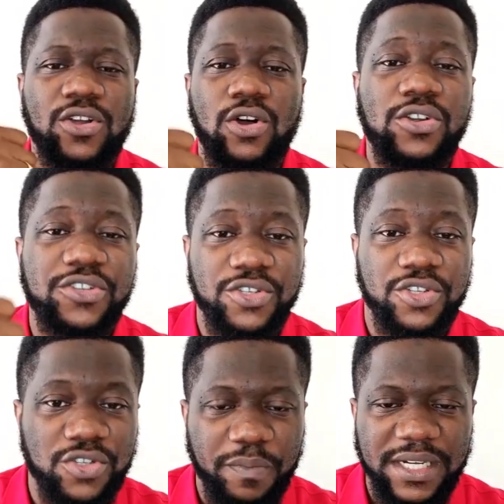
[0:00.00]
and call so
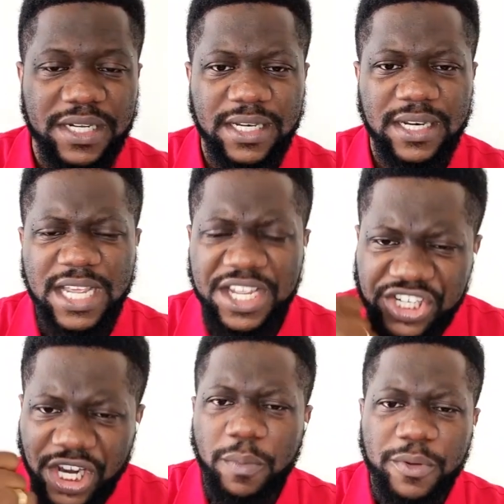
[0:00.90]
so so person
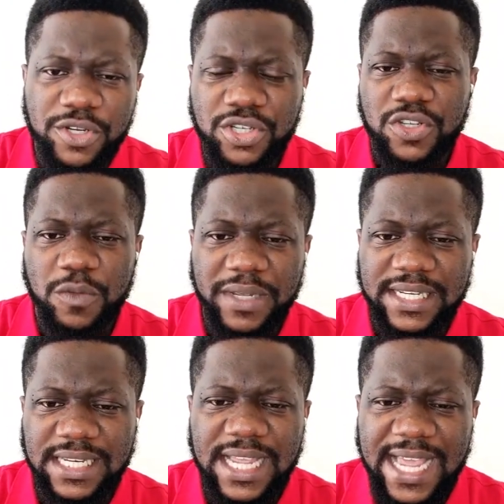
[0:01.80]
Check up on so so
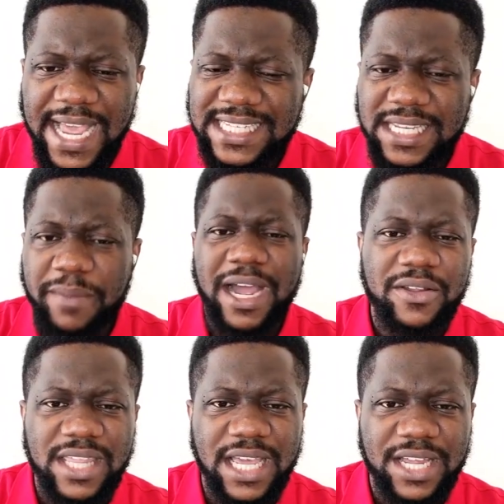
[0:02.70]
person. Ask them
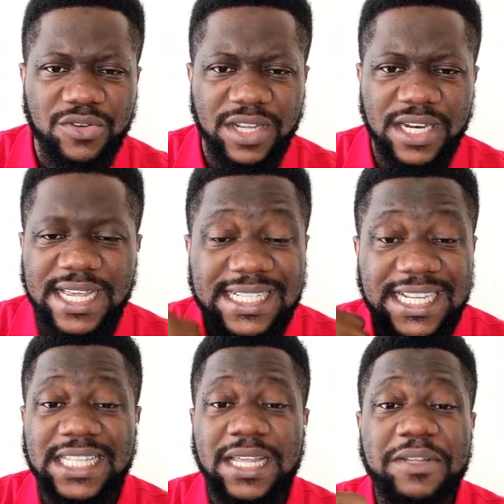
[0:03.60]
how they are doing.
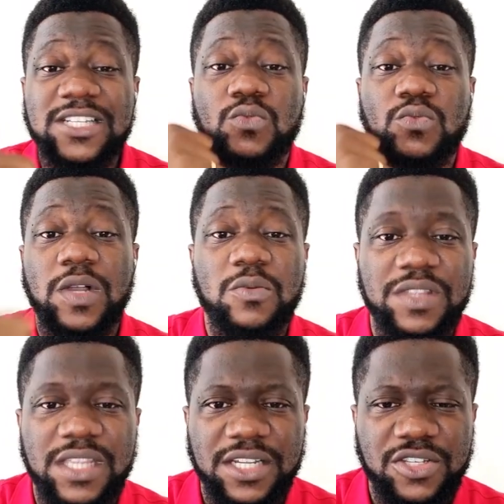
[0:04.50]
Tell them it is
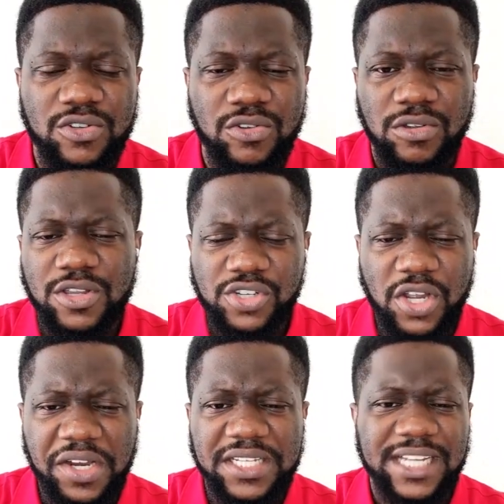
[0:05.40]
well with their soul.
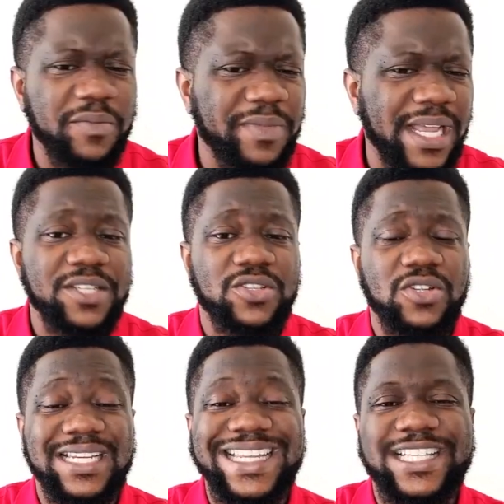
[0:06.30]
Do you understand? Sometimes
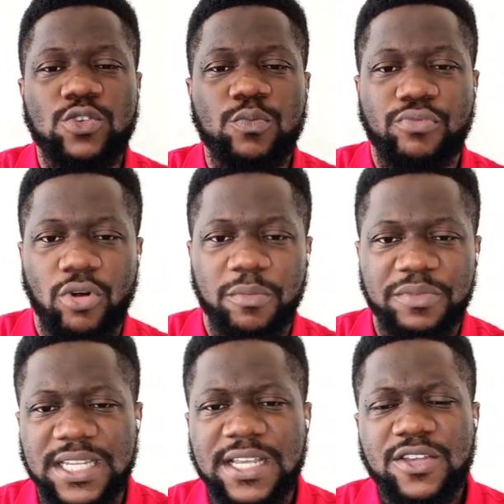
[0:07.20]
it's those little
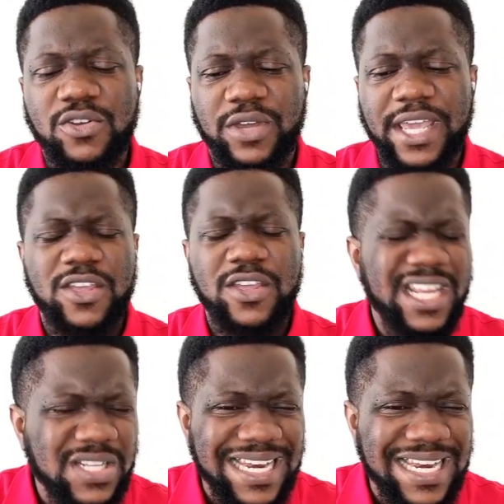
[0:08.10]
prompts. Okay,
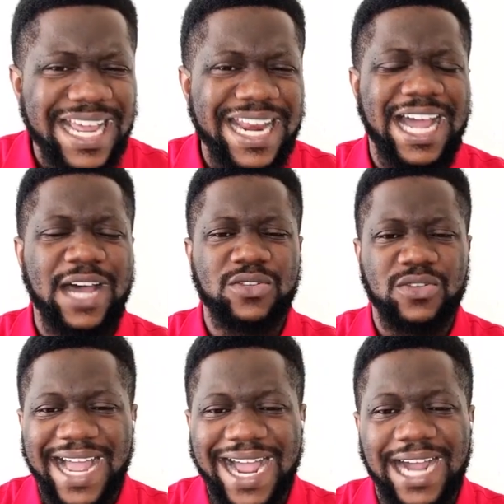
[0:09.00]
you need to learn how
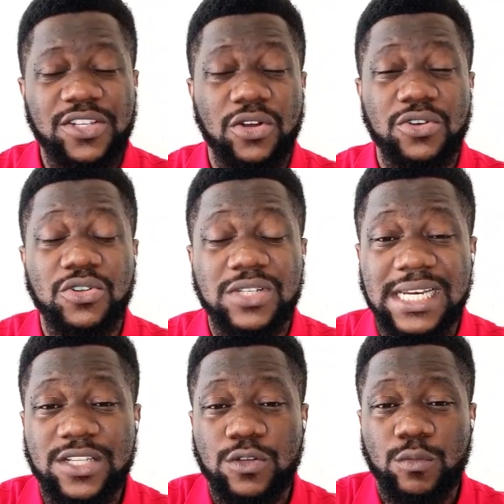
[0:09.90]
to act on
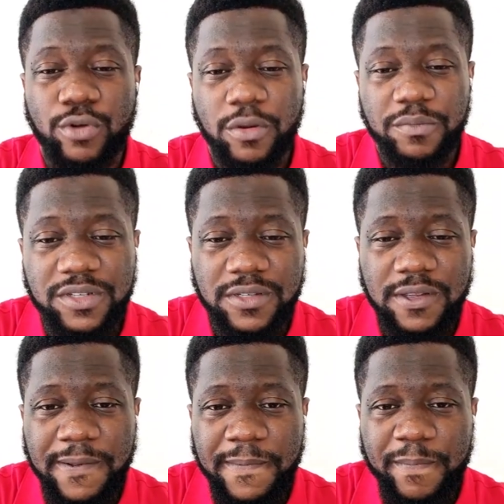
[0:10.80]
those little
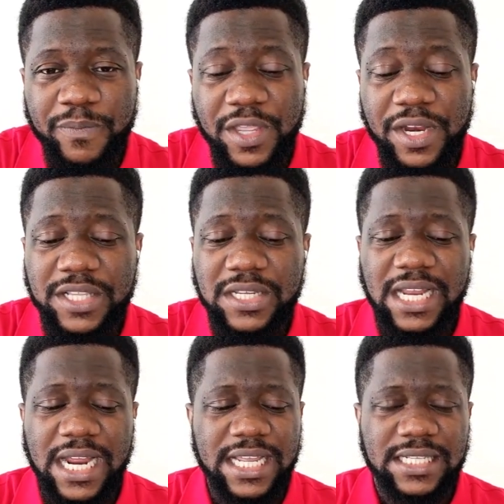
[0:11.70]
prompts. You need
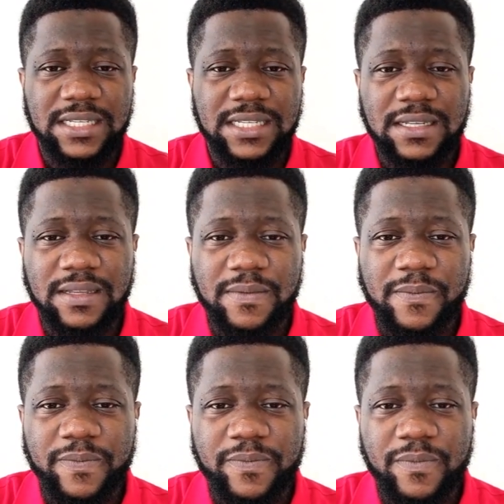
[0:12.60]
to learn it.
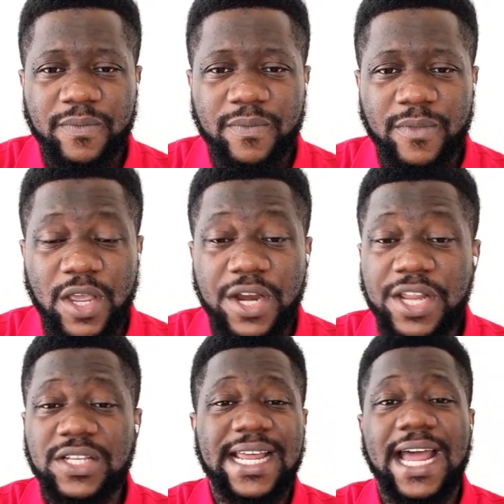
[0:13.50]

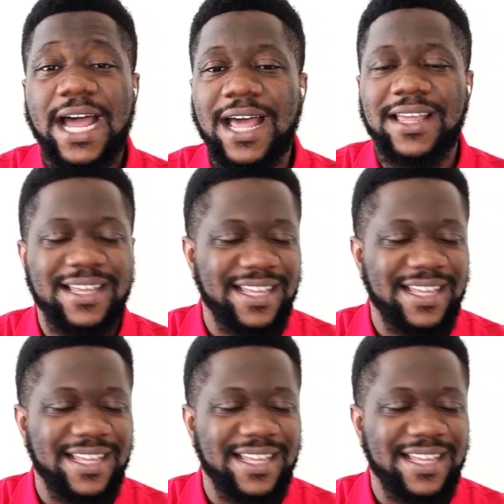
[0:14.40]
You need to learn. How,